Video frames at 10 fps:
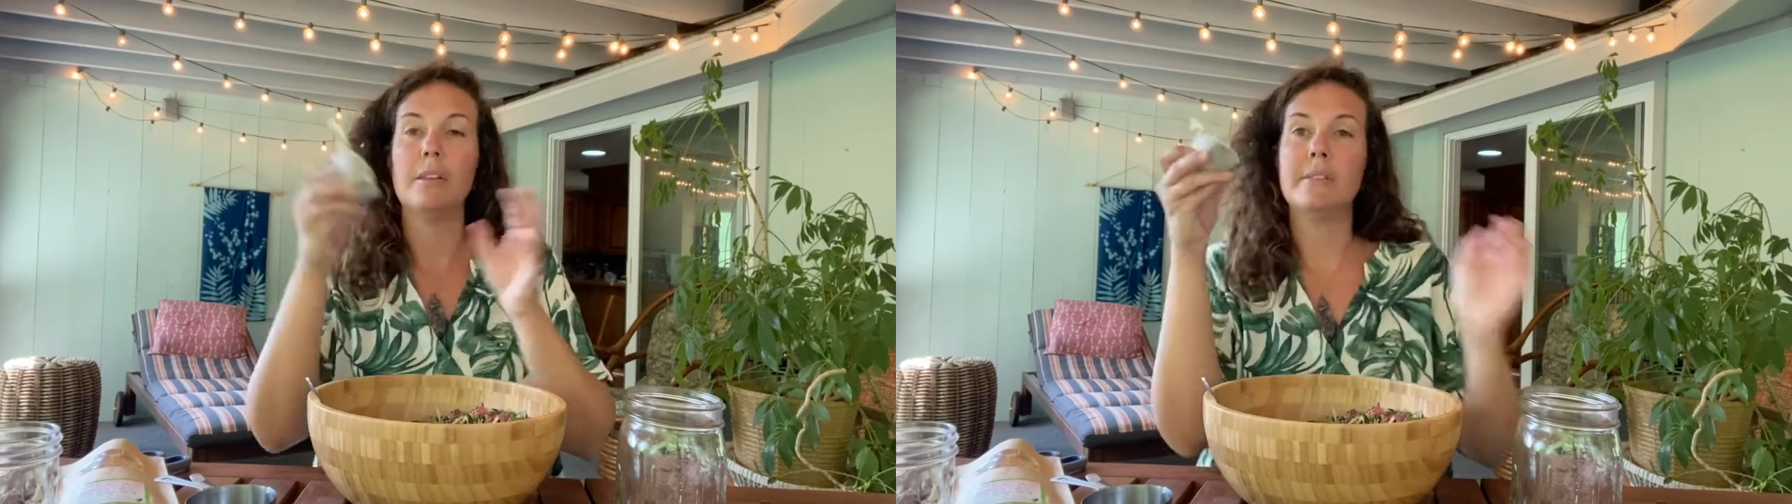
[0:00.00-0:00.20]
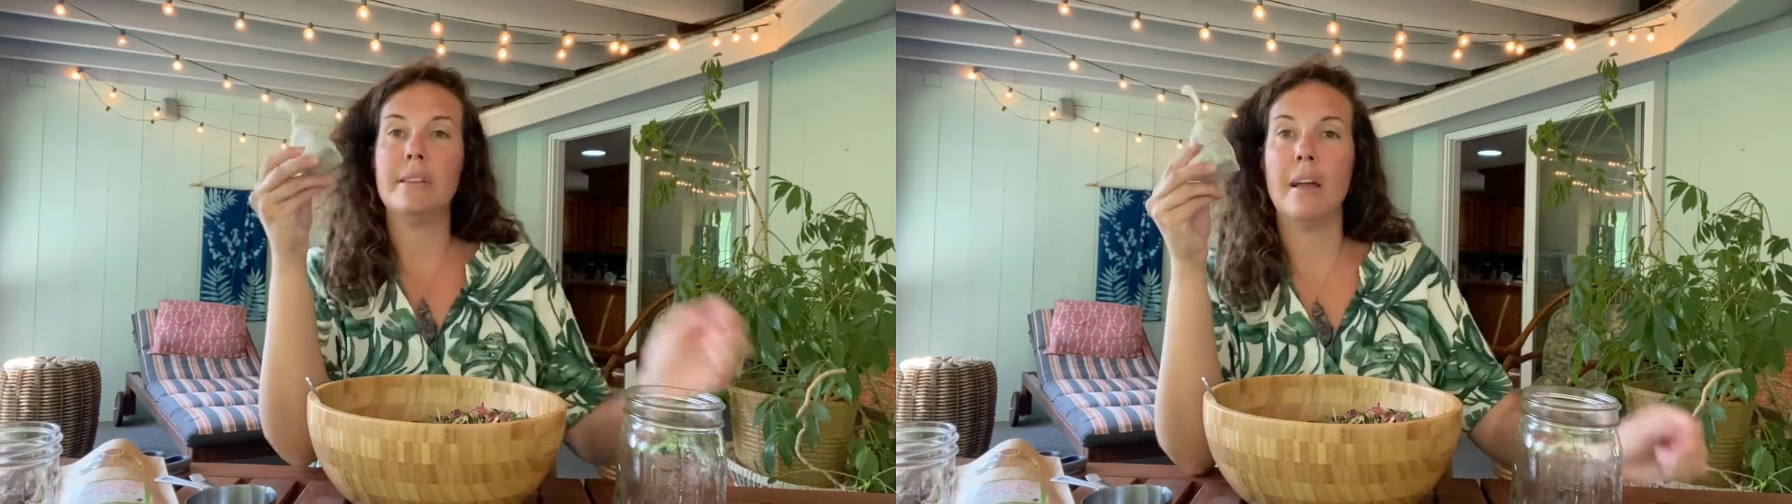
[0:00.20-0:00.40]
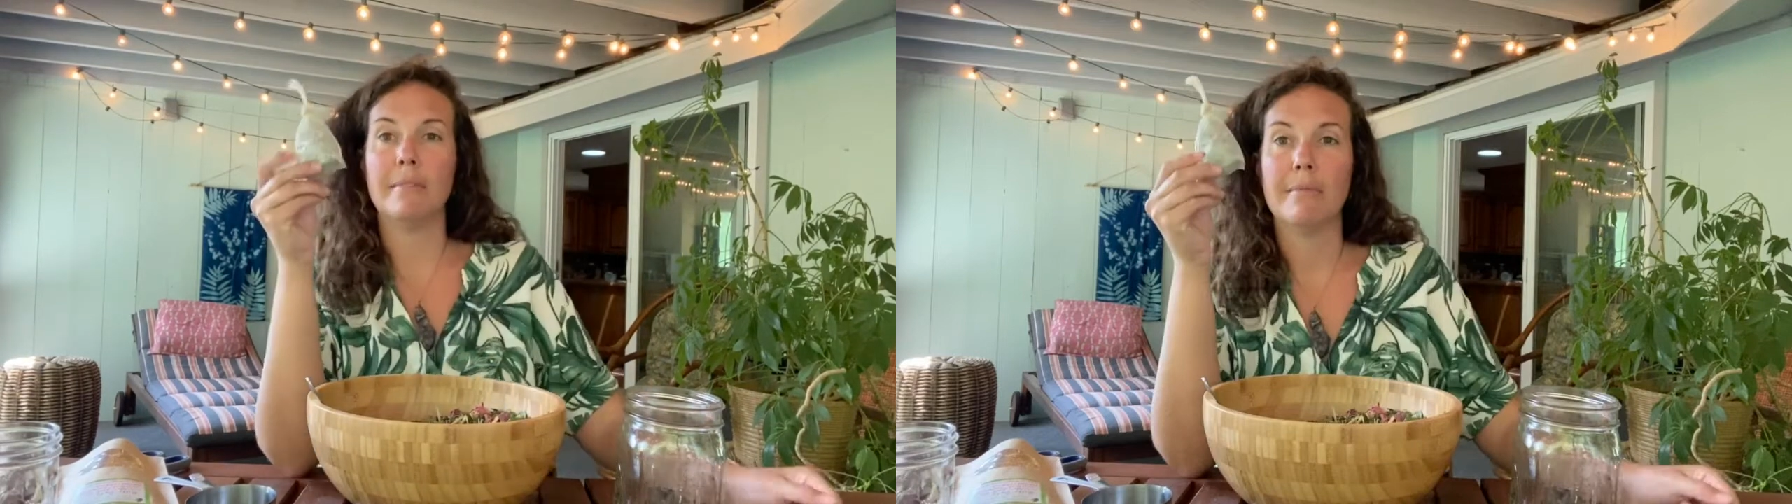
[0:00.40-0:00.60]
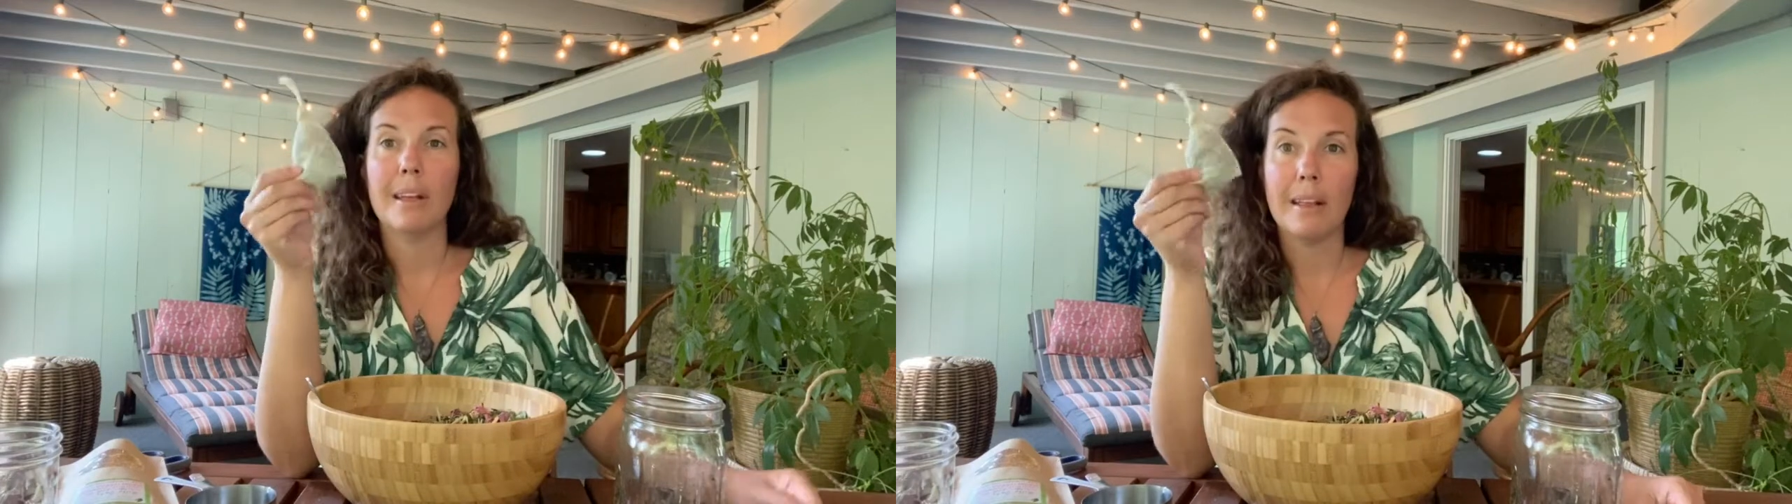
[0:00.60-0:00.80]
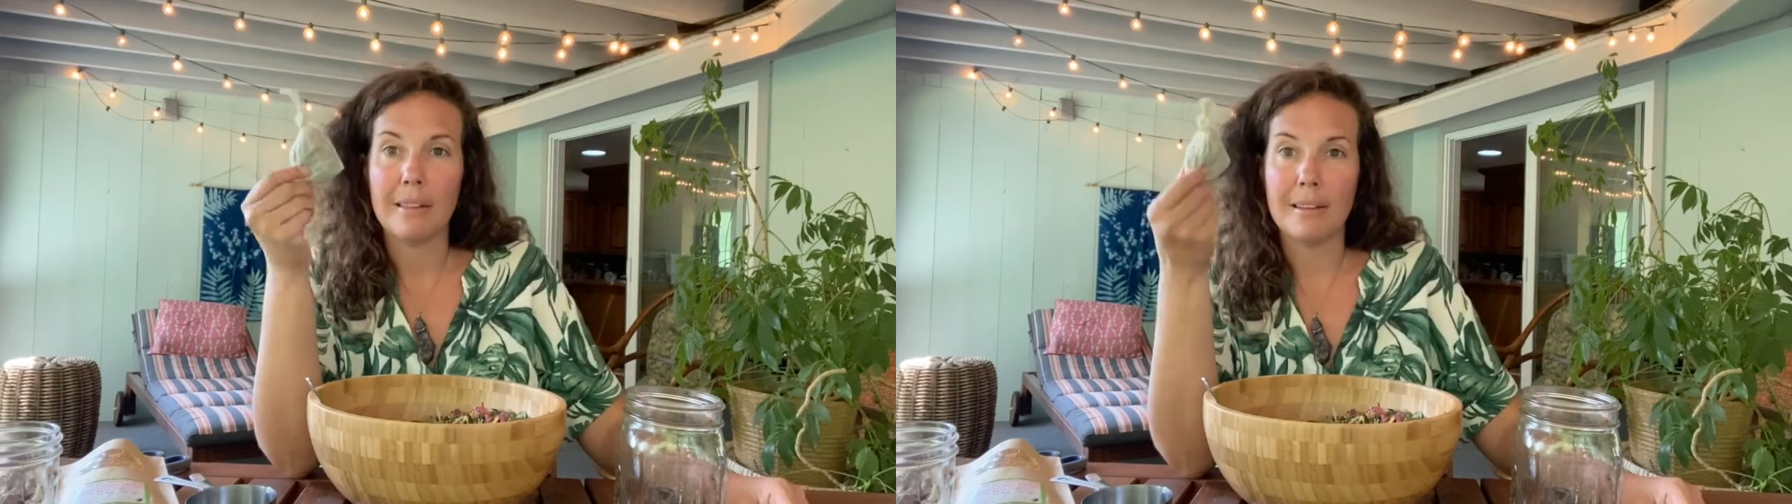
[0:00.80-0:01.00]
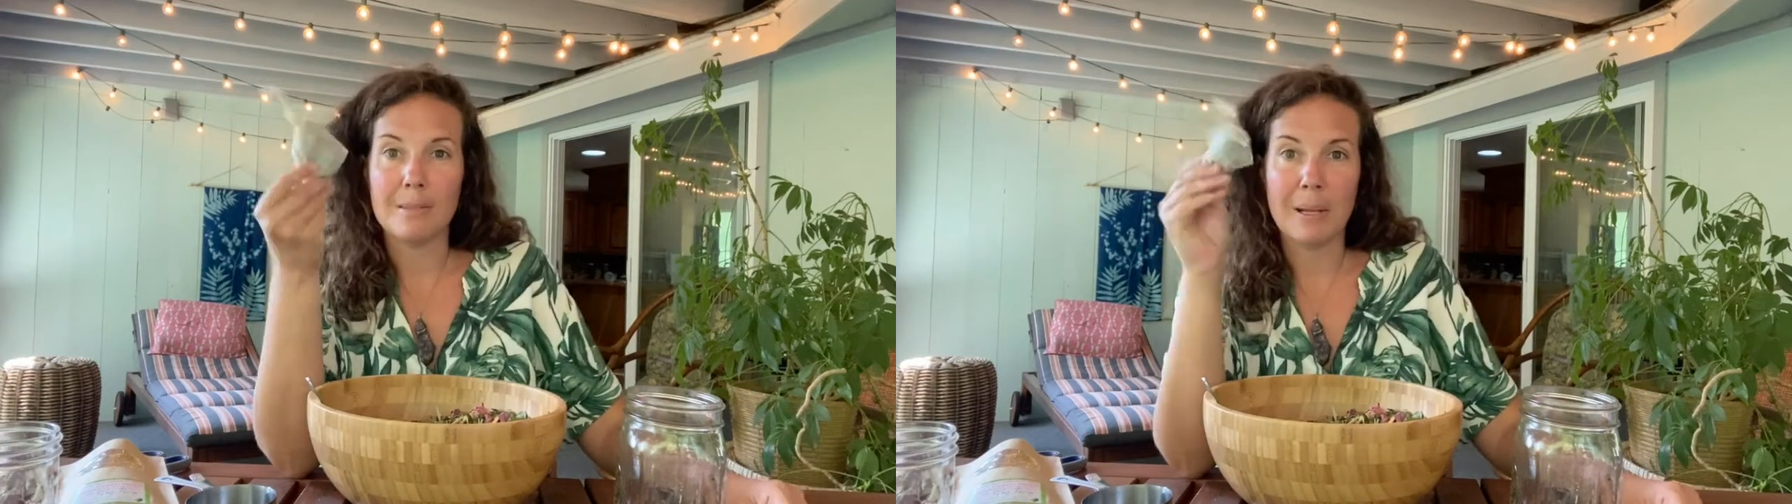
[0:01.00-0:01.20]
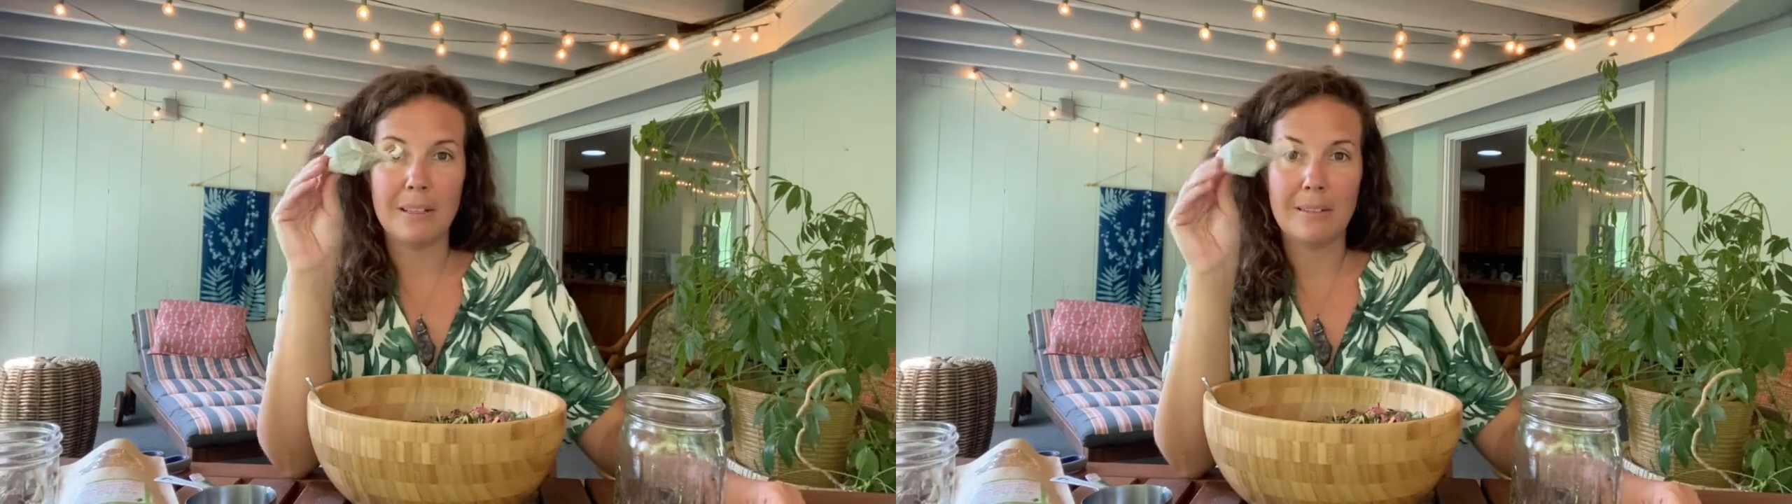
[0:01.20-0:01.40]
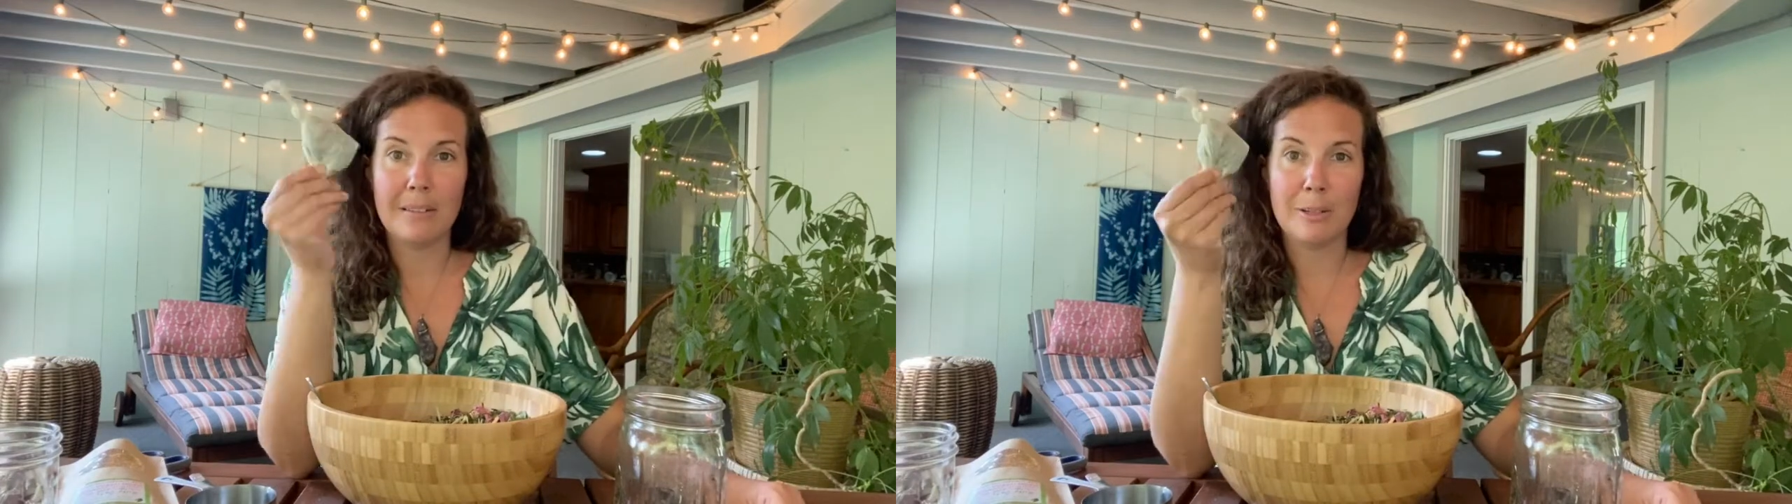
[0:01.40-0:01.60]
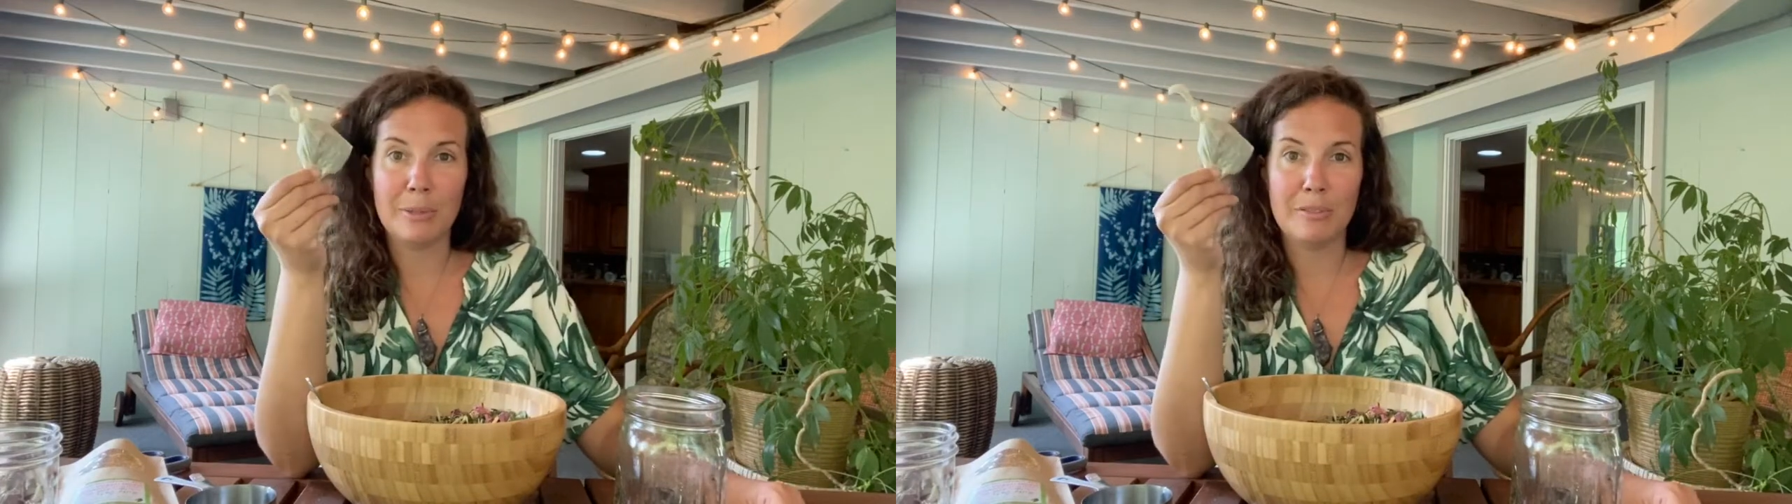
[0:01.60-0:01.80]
Done. There's my little Herbal